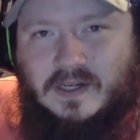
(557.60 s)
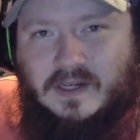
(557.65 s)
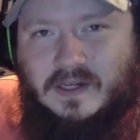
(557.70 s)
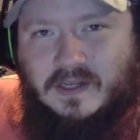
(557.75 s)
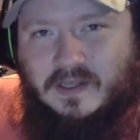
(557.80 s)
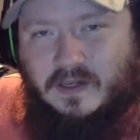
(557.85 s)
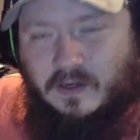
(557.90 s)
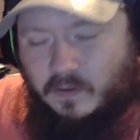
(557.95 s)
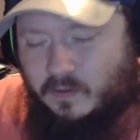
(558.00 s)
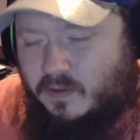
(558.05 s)

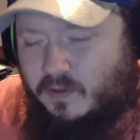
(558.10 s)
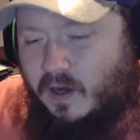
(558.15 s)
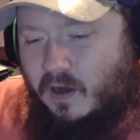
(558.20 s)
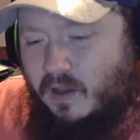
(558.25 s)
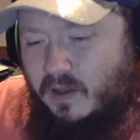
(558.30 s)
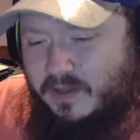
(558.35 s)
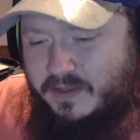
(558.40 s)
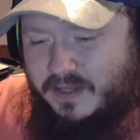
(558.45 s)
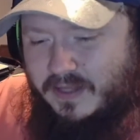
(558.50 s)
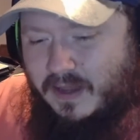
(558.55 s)
You know,
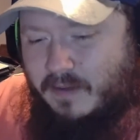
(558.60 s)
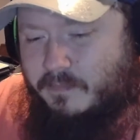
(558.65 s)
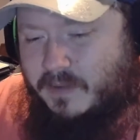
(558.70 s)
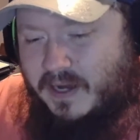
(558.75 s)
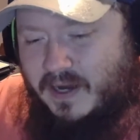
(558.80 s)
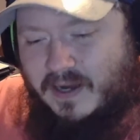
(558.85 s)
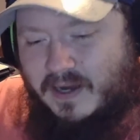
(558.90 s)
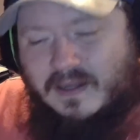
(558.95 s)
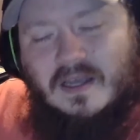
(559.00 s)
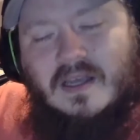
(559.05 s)
calling that
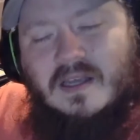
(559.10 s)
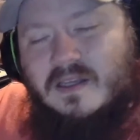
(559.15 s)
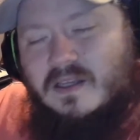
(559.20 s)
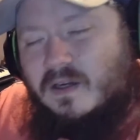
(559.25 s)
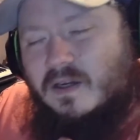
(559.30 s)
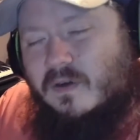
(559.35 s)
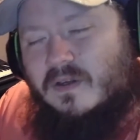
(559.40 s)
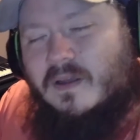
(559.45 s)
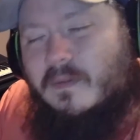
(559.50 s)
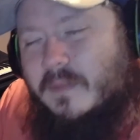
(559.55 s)
back. You know,
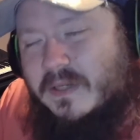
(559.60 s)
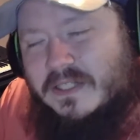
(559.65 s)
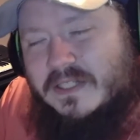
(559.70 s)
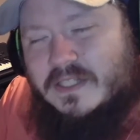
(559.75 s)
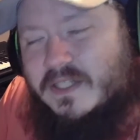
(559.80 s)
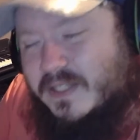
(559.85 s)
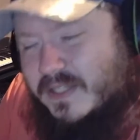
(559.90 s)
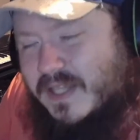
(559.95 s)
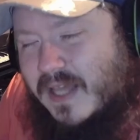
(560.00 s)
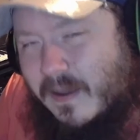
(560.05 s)
give me
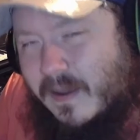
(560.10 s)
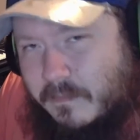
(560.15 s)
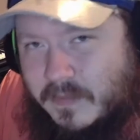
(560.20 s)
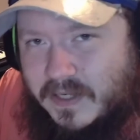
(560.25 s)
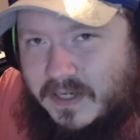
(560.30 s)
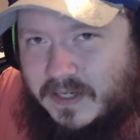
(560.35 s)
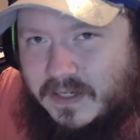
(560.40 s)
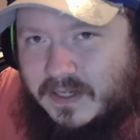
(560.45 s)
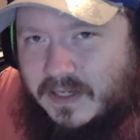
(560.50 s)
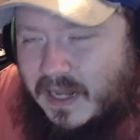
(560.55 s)
just that
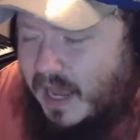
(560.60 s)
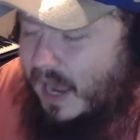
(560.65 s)
minute.